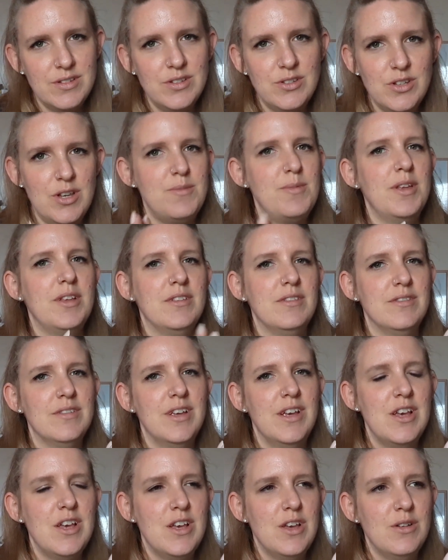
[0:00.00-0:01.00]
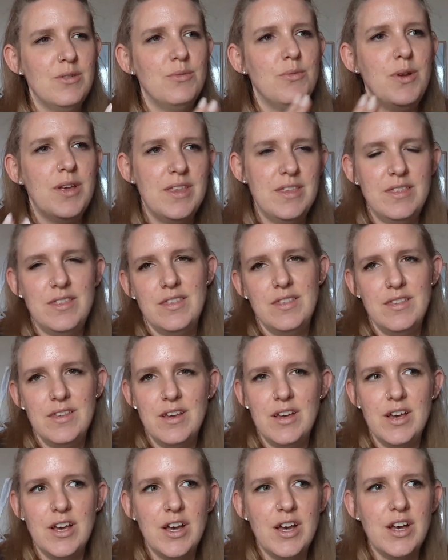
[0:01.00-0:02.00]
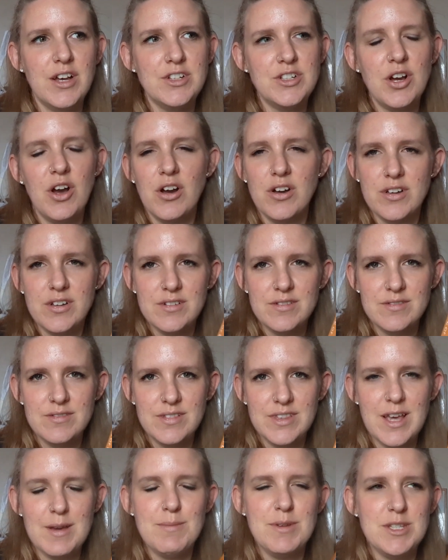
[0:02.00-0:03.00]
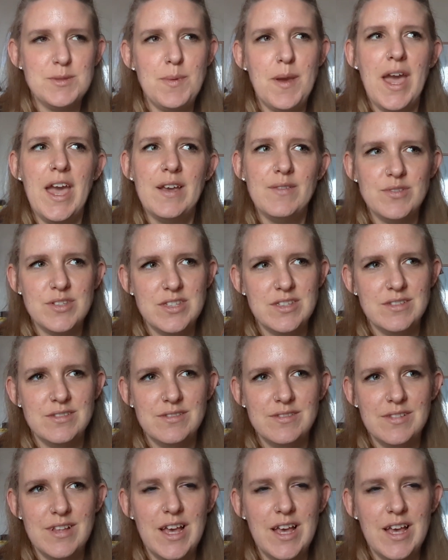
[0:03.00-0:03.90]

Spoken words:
So I mean, with a dog that misbehaves